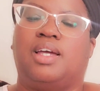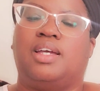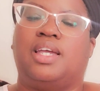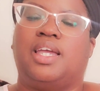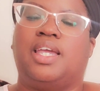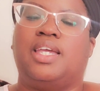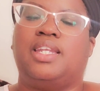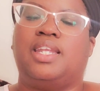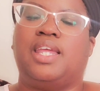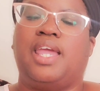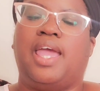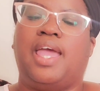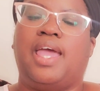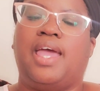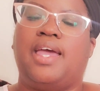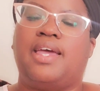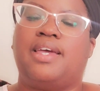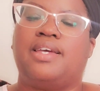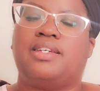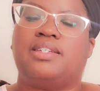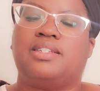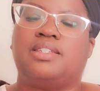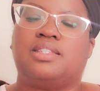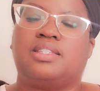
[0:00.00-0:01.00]
It
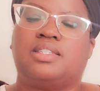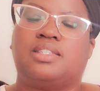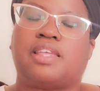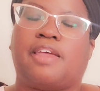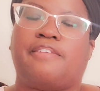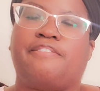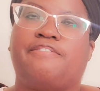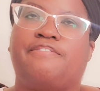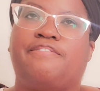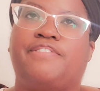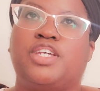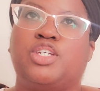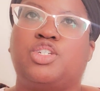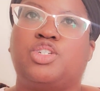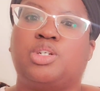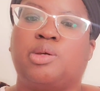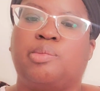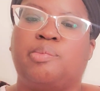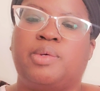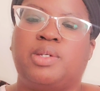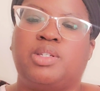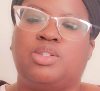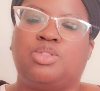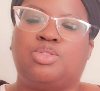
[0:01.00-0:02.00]
has
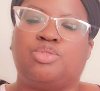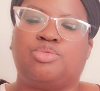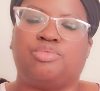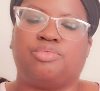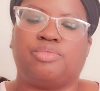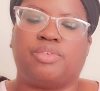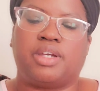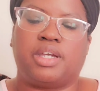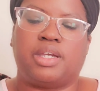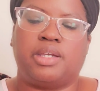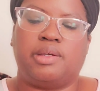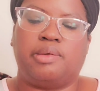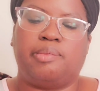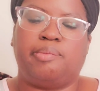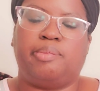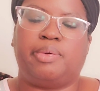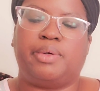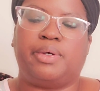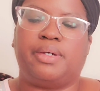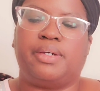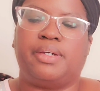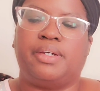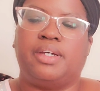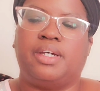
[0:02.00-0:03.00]
fisherman's rib
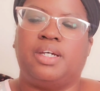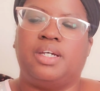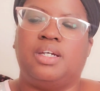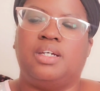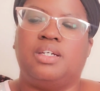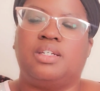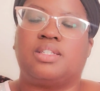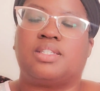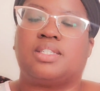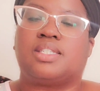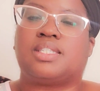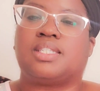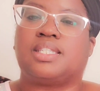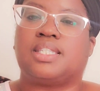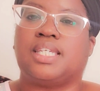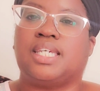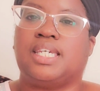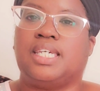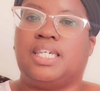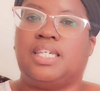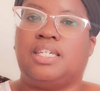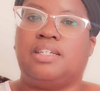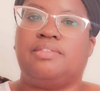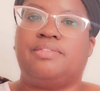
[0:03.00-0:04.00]

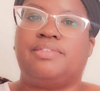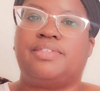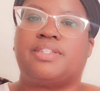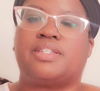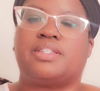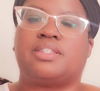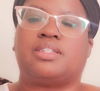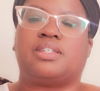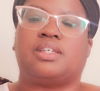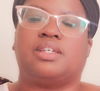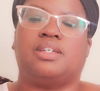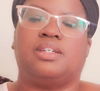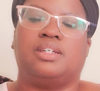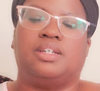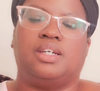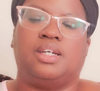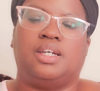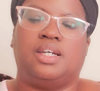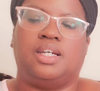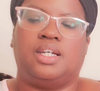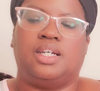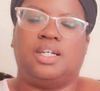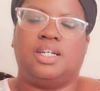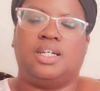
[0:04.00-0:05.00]
sleeves.
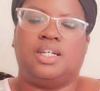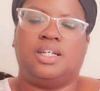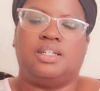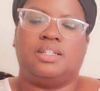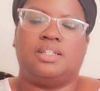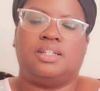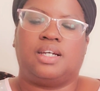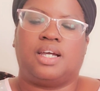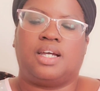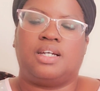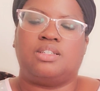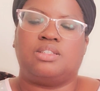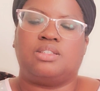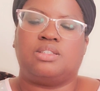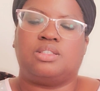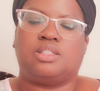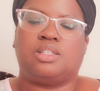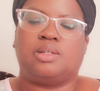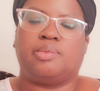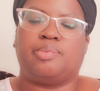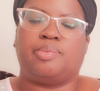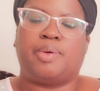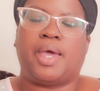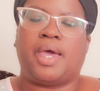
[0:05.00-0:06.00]

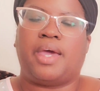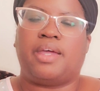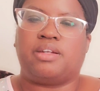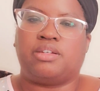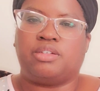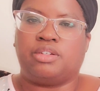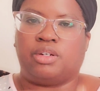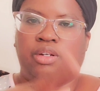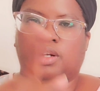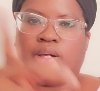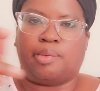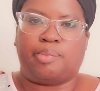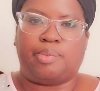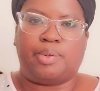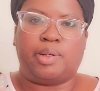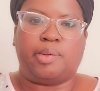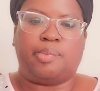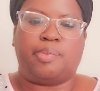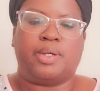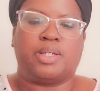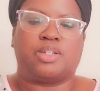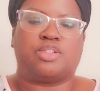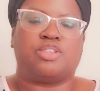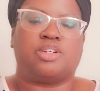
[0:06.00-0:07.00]
The pattern, you know, I'll put a
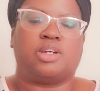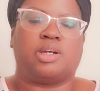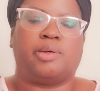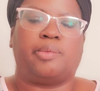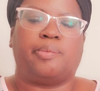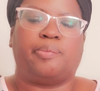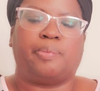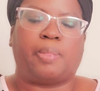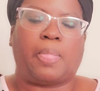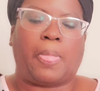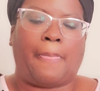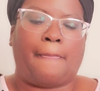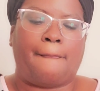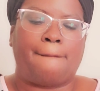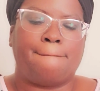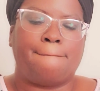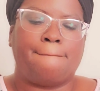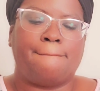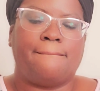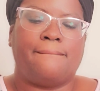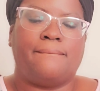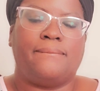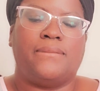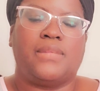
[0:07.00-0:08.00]
picture up.
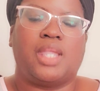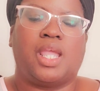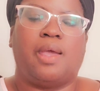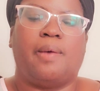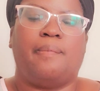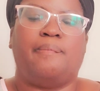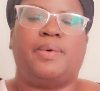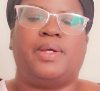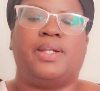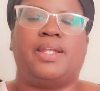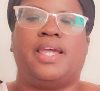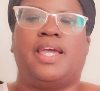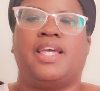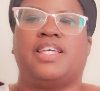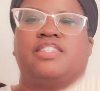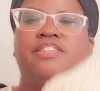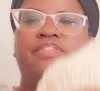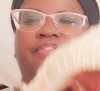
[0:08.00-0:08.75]
But it has